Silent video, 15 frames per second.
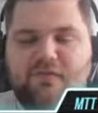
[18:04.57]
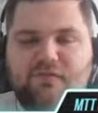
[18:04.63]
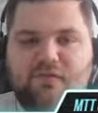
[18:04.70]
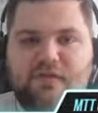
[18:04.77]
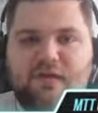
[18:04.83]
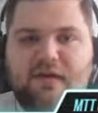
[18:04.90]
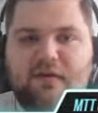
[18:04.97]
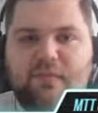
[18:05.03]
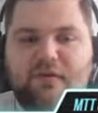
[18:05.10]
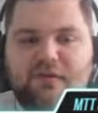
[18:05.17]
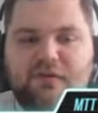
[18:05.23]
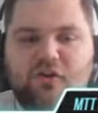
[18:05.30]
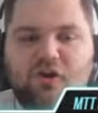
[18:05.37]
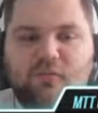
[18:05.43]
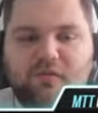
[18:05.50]
if you think about the
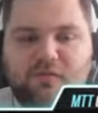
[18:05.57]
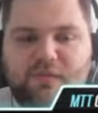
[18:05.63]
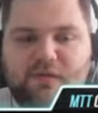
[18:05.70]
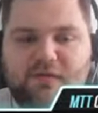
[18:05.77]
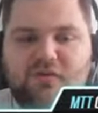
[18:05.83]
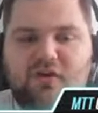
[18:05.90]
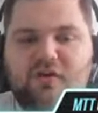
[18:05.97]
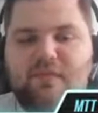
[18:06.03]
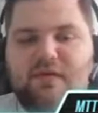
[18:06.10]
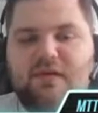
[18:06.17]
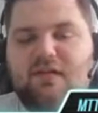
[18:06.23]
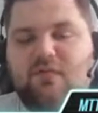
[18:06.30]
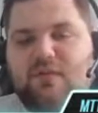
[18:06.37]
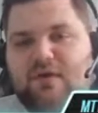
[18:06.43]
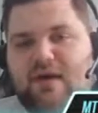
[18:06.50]
normal speed
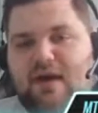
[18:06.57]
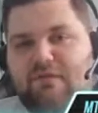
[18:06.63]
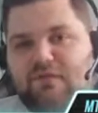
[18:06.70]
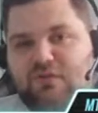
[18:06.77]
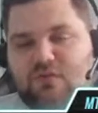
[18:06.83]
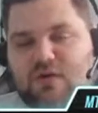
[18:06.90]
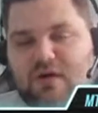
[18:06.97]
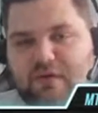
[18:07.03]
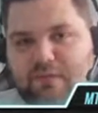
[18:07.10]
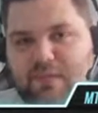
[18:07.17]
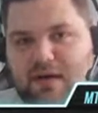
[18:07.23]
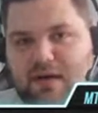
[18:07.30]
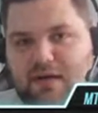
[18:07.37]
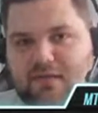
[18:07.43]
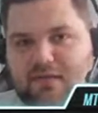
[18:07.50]
tournaments where you have 200
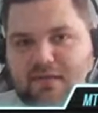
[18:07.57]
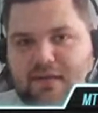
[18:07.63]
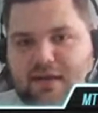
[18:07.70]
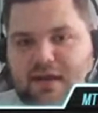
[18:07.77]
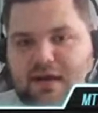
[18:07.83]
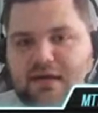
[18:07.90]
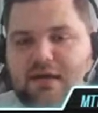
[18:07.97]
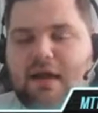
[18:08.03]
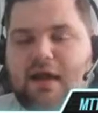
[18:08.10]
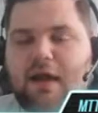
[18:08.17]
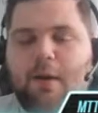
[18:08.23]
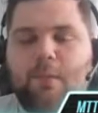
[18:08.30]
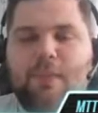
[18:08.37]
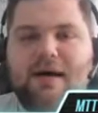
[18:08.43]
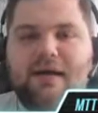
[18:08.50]
buy-ins in there.
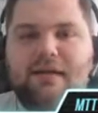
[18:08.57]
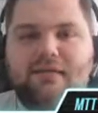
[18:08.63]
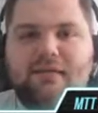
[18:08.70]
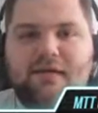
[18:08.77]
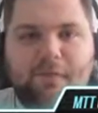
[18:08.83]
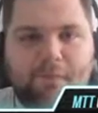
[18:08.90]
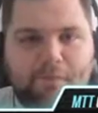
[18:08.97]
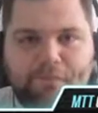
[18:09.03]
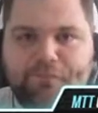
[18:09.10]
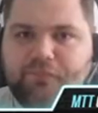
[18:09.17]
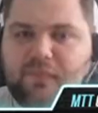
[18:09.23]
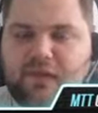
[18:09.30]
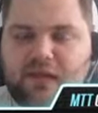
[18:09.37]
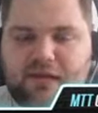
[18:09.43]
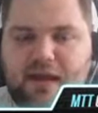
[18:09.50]
But
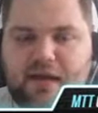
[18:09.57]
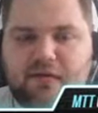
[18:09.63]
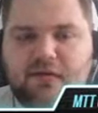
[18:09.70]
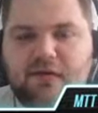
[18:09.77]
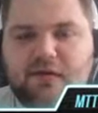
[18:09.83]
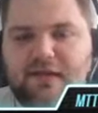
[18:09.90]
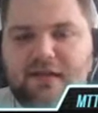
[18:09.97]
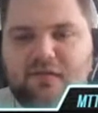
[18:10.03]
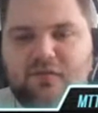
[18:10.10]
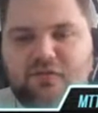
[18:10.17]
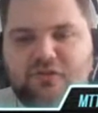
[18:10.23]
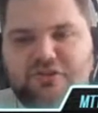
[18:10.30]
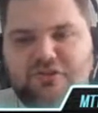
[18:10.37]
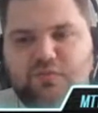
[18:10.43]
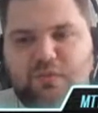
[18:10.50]
yeah, that's
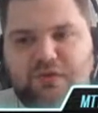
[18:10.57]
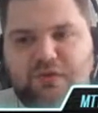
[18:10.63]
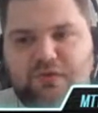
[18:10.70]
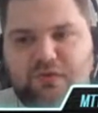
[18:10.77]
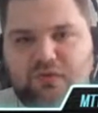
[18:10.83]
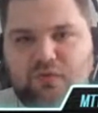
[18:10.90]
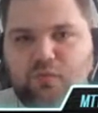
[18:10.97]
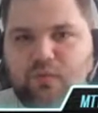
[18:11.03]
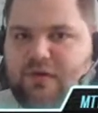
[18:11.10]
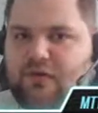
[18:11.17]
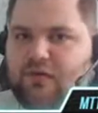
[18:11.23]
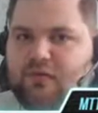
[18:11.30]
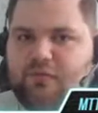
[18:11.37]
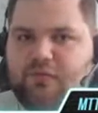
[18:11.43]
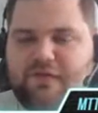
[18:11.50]
just what you do when
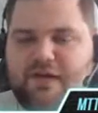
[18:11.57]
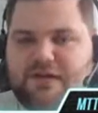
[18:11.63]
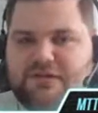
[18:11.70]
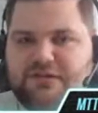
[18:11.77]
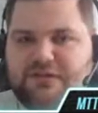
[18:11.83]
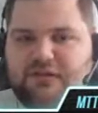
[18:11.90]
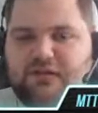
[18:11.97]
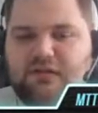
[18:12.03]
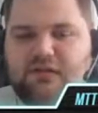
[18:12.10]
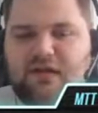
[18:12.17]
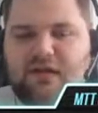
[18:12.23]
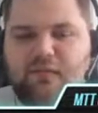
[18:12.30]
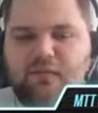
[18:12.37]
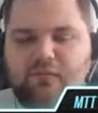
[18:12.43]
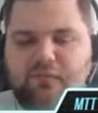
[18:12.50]
you're a
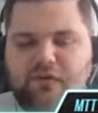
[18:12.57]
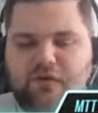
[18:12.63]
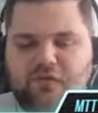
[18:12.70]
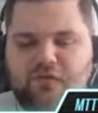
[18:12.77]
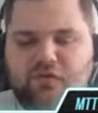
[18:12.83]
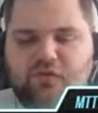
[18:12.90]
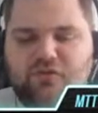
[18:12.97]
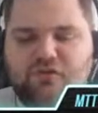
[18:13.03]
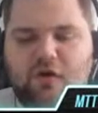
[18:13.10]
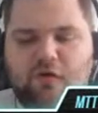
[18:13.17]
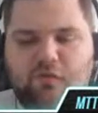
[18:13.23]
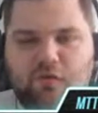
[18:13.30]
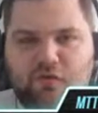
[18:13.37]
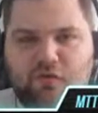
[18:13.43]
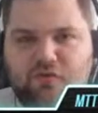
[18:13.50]
professional, because you
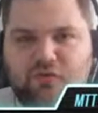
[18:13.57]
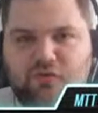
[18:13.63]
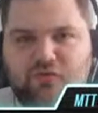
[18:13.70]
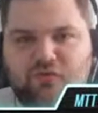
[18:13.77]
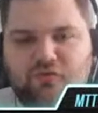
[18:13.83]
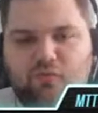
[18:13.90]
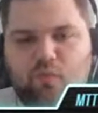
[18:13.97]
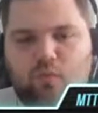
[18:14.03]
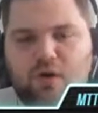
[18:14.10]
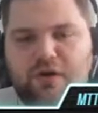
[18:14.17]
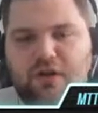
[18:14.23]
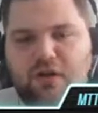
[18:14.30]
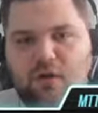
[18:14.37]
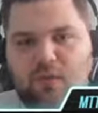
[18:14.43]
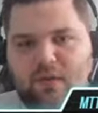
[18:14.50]
of course you want
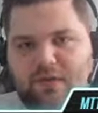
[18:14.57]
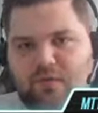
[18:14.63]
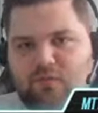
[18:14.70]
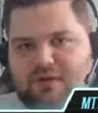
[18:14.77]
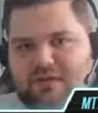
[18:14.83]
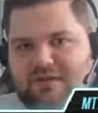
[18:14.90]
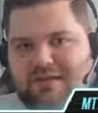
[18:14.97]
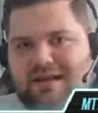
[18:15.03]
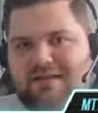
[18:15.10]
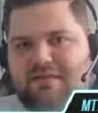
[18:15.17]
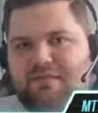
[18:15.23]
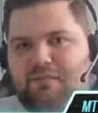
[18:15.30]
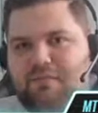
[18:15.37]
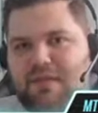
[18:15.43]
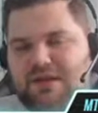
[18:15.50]
to lower the risk as
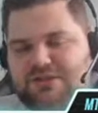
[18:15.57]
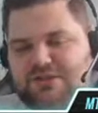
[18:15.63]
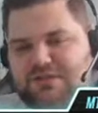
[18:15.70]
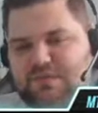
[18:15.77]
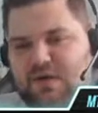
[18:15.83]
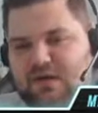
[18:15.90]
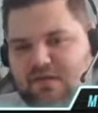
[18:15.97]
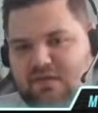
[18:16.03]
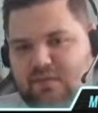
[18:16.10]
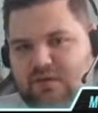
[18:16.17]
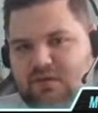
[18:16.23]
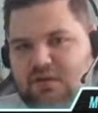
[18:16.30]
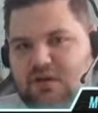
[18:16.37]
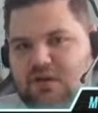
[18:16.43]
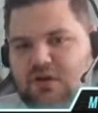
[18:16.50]
much as
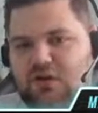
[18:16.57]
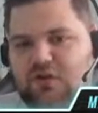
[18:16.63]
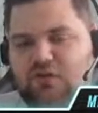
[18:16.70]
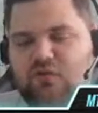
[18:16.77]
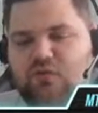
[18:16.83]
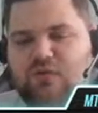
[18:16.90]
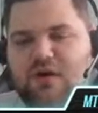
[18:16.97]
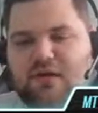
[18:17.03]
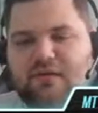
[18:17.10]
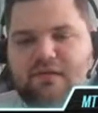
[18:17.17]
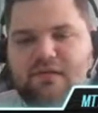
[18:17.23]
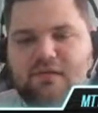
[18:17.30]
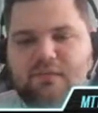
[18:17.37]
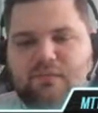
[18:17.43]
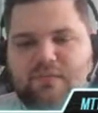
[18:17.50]
possible to not
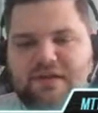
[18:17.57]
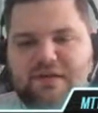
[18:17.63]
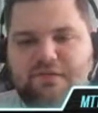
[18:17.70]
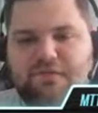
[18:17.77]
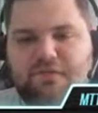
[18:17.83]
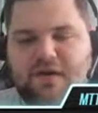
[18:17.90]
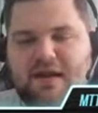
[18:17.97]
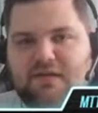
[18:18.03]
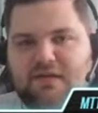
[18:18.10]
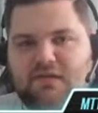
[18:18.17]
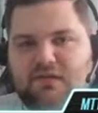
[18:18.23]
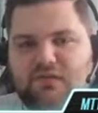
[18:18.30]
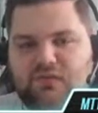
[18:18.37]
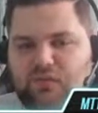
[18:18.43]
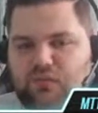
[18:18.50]
be afraid
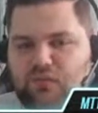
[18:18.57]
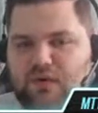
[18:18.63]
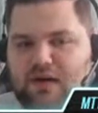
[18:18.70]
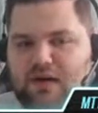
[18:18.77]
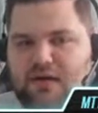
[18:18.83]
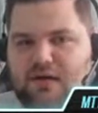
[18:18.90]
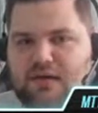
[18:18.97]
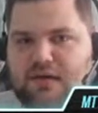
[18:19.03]
to